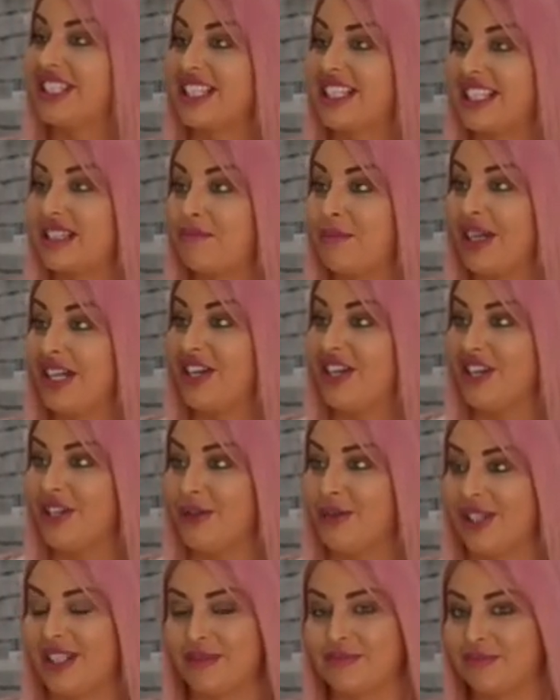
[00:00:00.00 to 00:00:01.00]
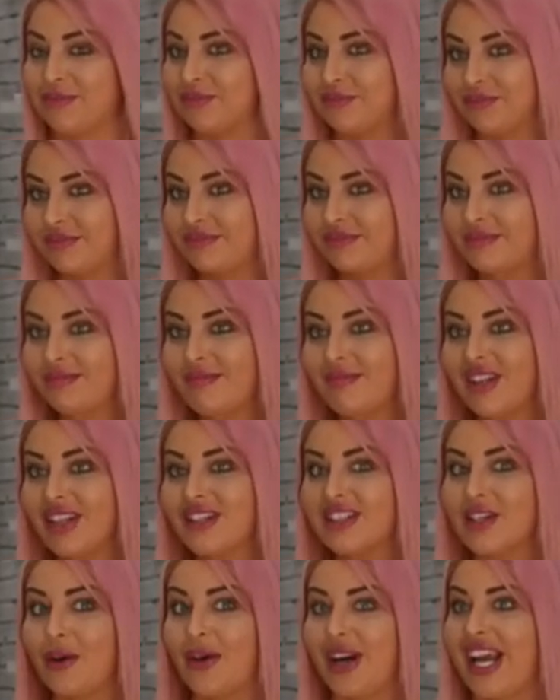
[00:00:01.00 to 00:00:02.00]
into this bigger unit.
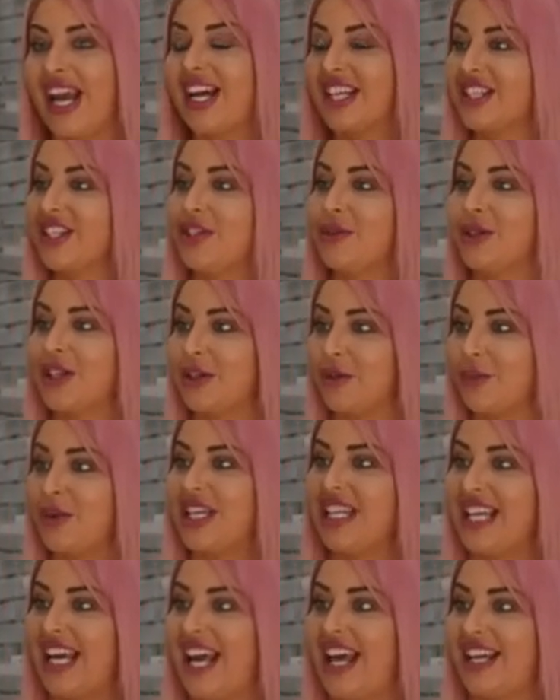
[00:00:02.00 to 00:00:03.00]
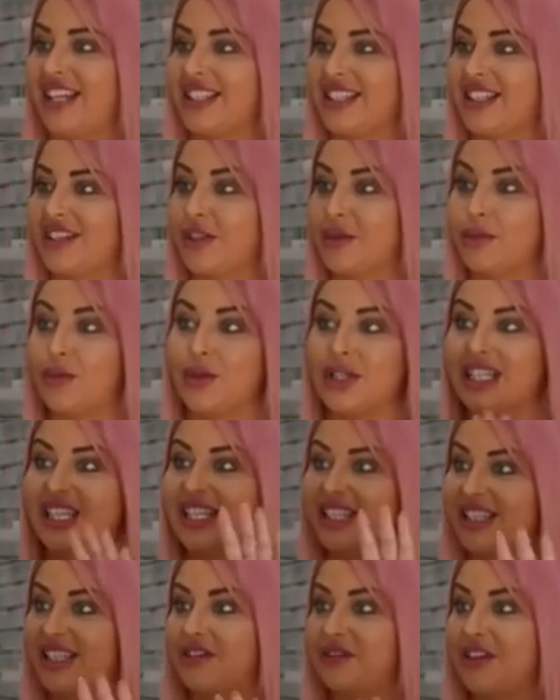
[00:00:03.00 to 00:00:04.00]
So, and I had to do it in a weekend because one
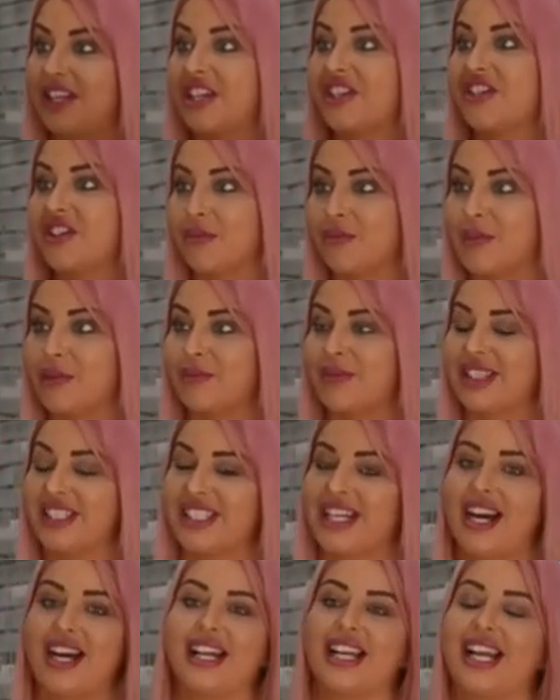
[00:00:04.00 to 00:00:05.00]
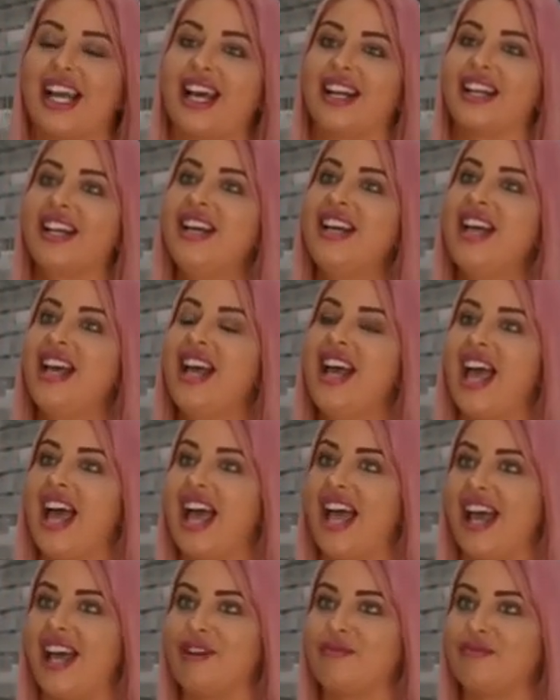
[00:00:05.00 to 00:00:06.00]
lease had finished and one was starting again.
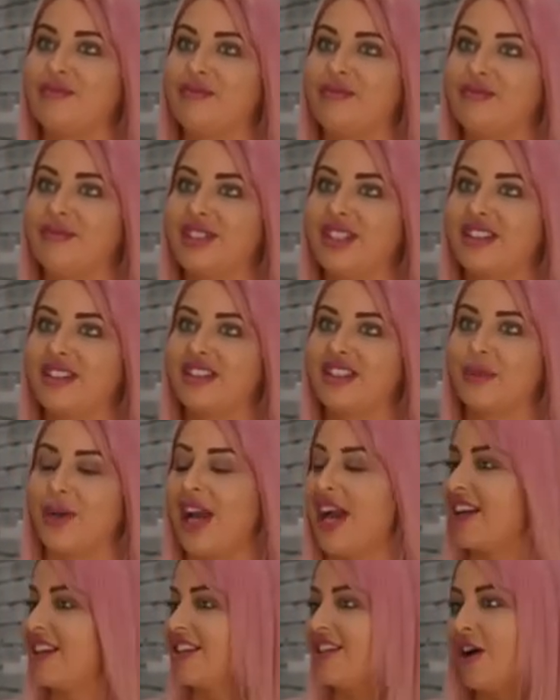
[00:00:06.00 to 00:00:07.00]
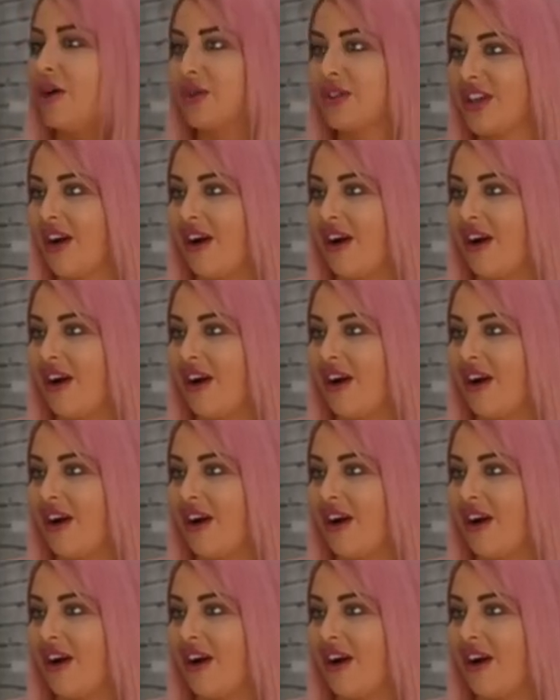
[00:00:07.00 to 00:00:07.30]
So I had no